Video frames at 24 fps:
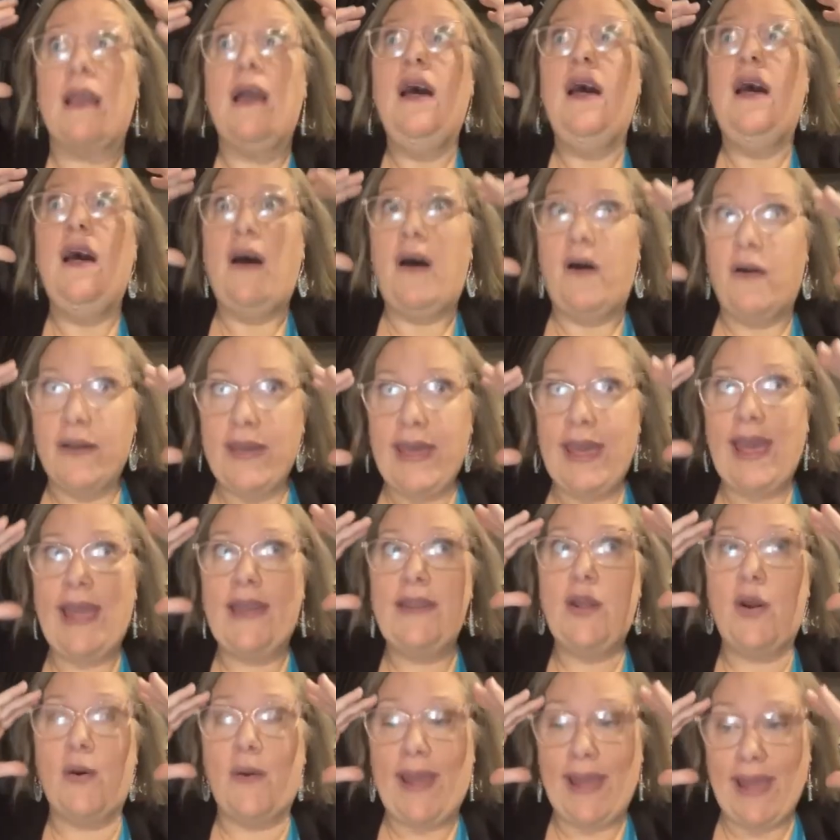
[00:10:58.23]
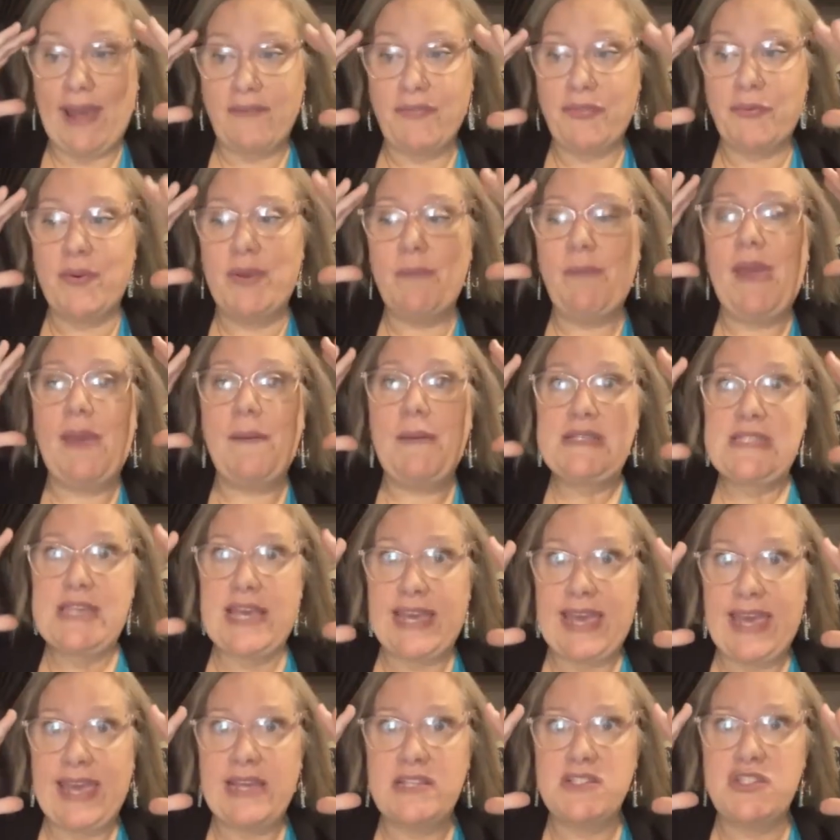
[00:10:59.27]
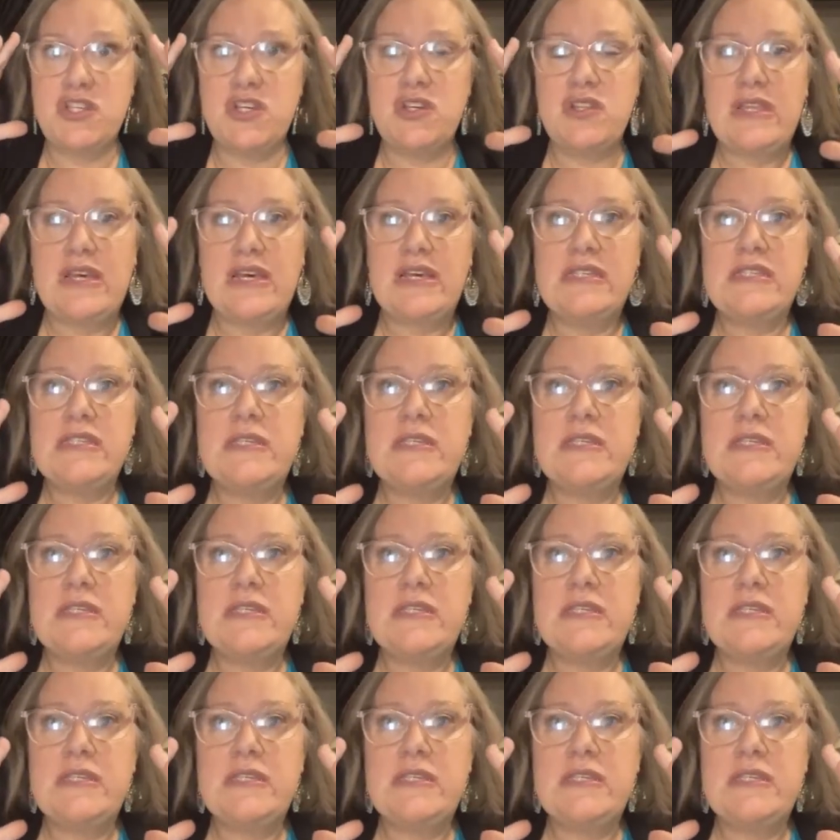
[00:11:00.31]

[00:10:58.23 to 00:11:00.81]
okay, I know I have 3 babies. I can't do this.